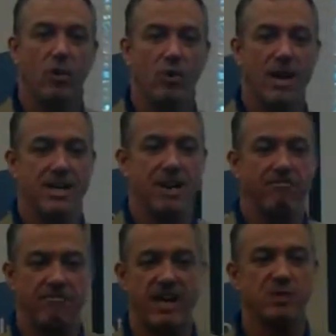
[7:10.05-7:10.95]
creating a
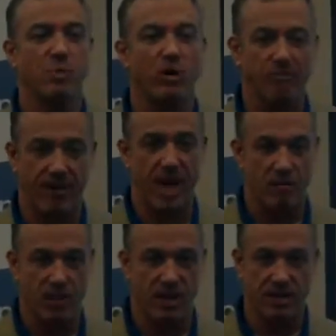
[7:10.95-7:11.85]
Facebook
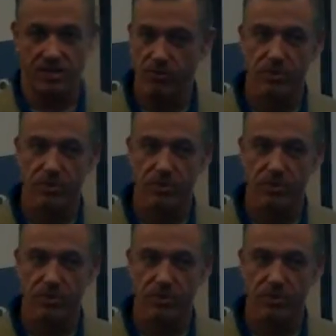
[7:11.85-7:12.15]
fan page,